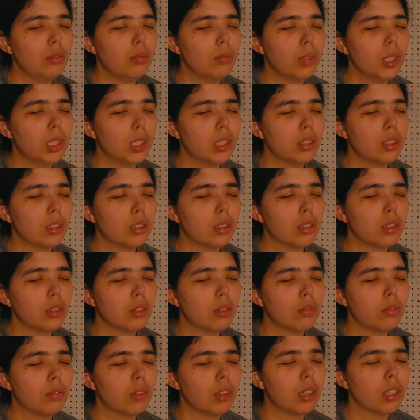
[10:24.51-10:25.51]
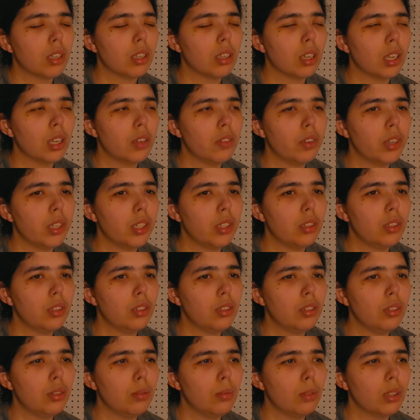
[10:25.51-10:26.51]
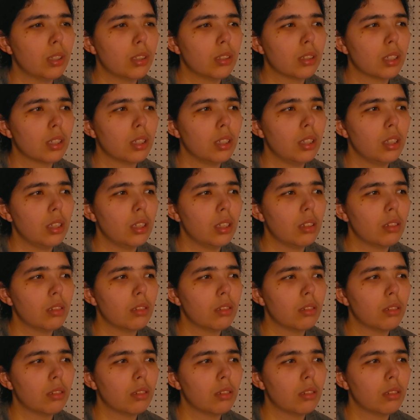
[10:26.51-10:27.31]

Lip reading: months so far. I read 2 books, I think.